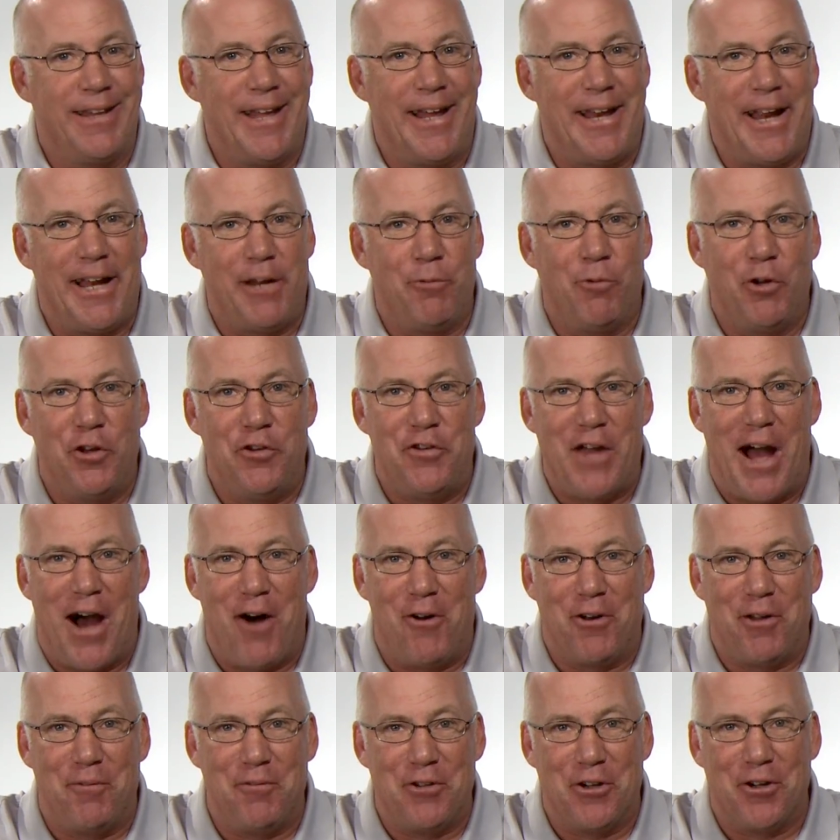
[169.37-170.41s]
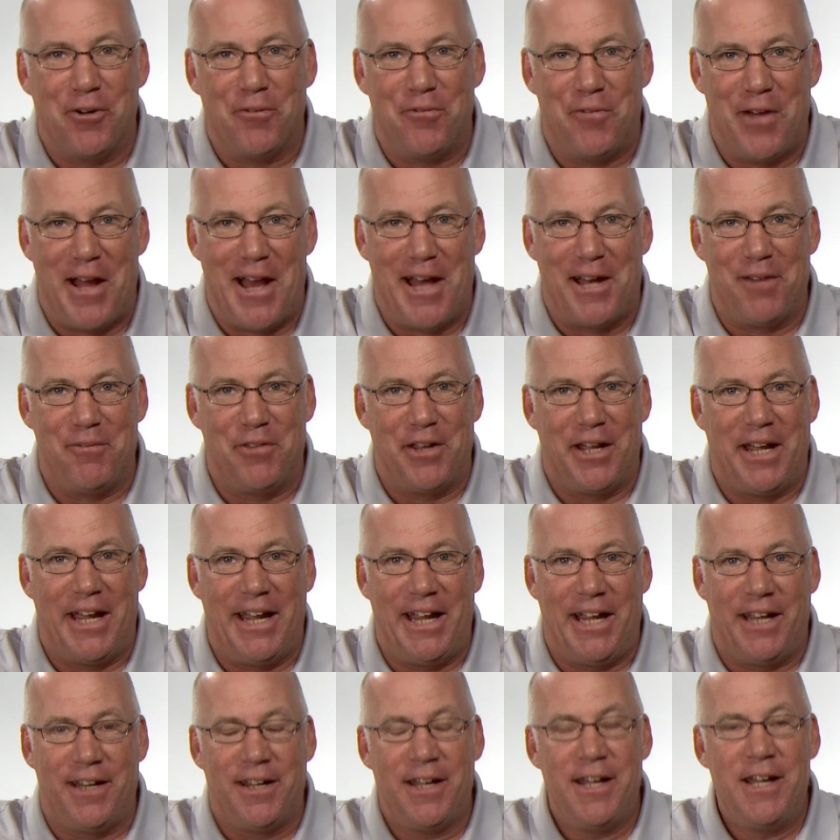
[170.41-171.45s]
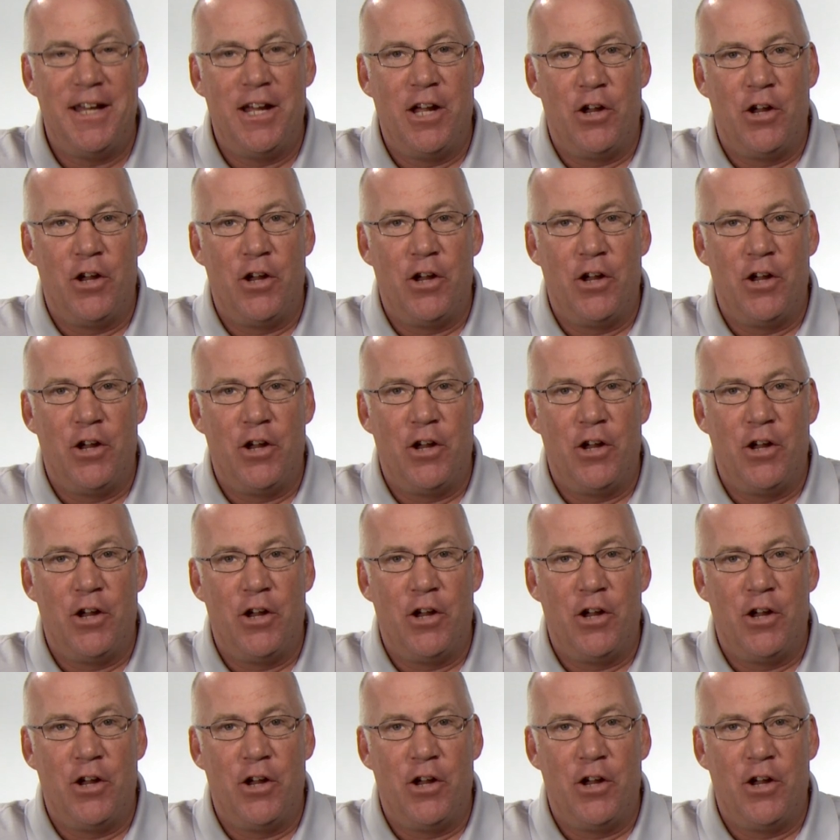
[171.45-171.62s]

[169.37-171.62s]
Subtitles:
let anyone down if you're a fan of the heat.